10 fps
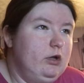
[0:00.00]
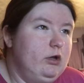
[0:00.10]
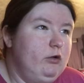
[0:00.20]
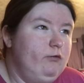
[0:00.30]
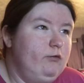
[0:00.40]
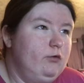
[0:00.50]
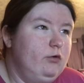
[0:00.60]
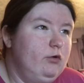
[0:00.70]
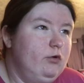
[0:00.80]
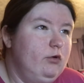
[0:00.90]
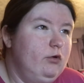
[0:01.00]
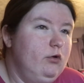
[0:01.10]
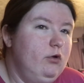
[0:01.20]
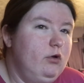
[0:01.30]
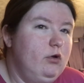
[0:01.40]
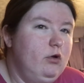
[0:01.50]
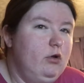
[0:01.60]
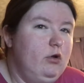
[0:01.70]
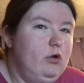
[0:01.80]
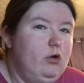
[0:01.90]
after
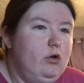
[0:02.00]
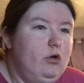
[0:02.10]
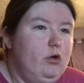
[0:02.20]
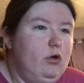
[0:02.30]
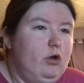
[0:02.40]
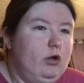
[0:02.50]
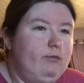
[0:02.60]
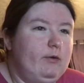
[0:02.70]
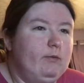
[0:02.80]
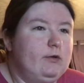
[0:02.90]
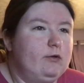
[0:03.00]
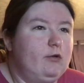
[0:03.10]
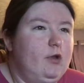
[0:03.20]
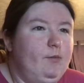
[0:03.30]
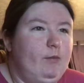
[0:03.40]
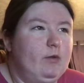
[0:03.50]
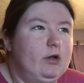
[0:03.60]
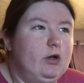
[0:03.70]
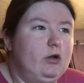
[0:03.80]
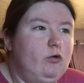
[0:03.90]
I am done with this clip. I'm
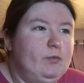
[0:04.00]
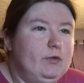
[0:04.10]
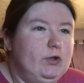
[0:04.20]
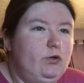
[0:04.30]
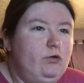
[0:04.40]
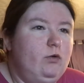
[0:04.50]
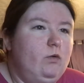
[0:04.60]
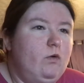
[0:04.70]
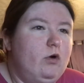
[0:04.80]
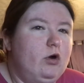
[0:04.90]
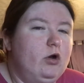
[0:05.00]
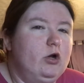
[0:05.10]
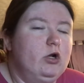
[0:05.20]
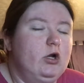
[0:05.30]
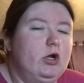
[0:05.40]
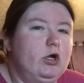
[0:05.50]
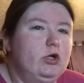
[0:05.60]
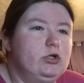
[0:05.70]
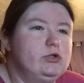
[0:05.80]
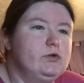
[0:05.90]
going to open the
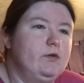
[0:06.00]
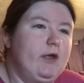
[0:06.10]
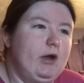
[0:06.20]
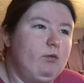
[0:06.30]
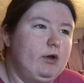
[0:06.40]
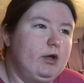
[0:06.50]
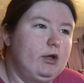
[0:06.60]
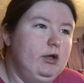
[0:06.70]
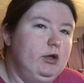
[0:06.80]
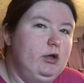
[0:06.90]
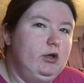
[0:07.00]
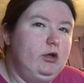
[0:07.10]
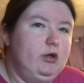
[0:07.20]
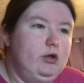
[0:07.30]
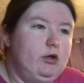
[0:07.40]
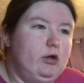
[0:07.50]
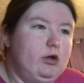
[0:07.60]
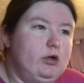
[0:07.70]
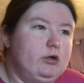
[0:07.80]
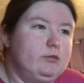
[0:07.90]
door so that way
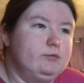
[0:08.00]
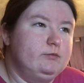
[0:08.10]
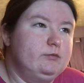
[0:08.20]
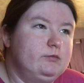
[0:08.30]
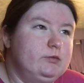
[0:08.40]
um,